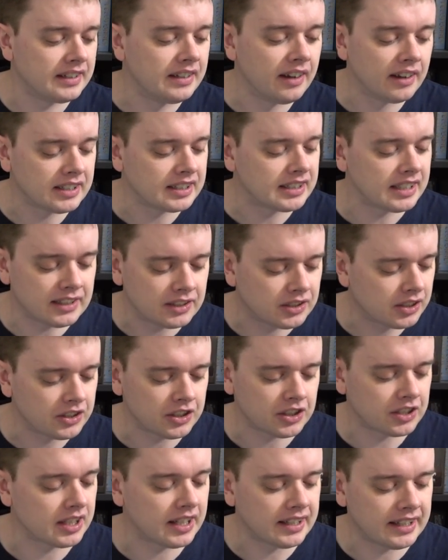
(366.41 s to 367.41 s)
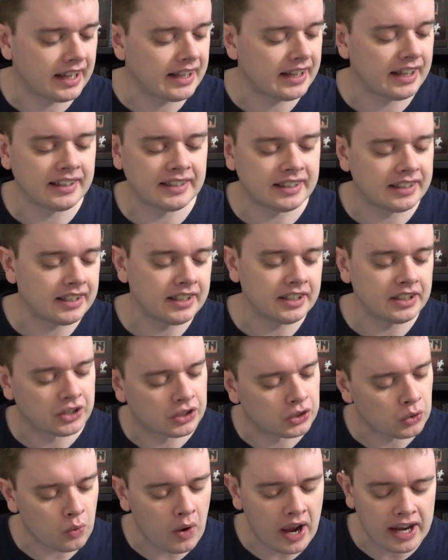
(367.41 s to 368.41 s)
nice little touches like that, like the
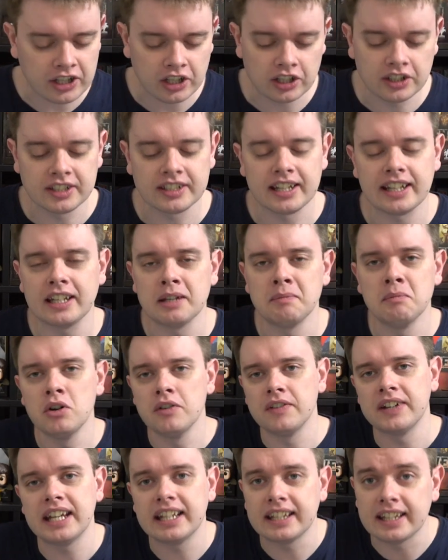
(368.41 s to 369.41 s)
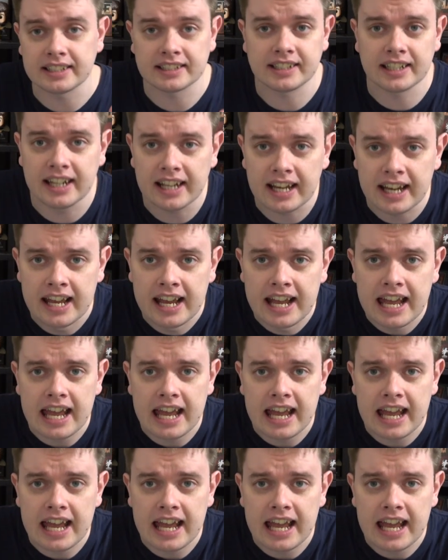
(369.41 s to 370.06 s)
directions that they're moving in that's going to